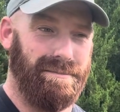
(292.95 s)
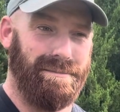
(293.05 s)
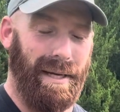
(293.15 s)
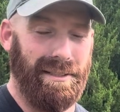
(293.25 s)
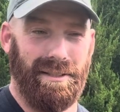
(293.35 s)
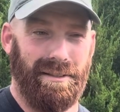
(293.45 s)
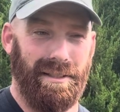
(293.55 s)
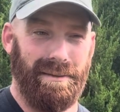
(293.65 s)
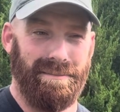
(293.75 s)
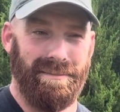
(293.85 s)

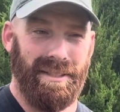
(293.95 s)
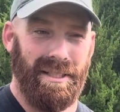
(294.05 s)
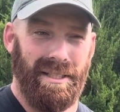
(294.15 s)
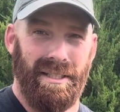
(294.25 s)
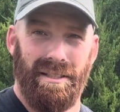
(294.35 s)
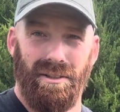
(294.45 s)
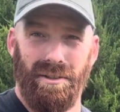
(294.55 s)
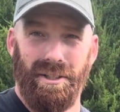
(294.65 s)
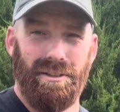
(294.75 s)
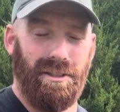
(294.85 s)
basically
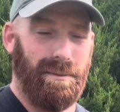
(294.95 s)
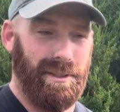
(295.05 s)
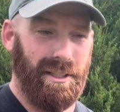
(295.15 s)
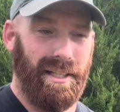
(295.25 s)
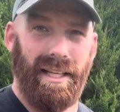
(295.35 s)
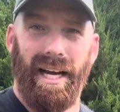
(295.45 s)
through YouTube or something like that.